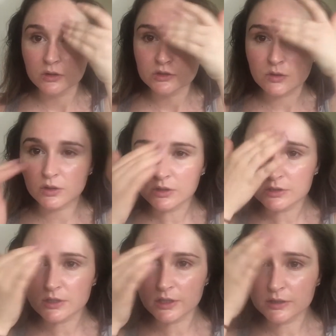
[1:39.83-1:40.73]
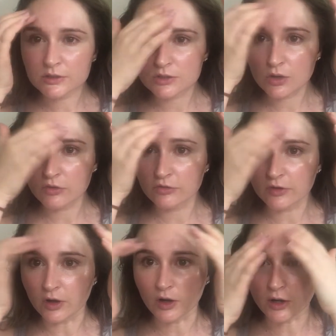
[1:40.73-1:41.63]
So it looks like so
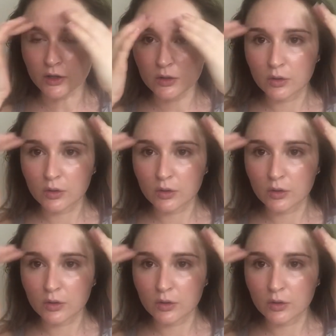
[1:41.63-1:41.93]
far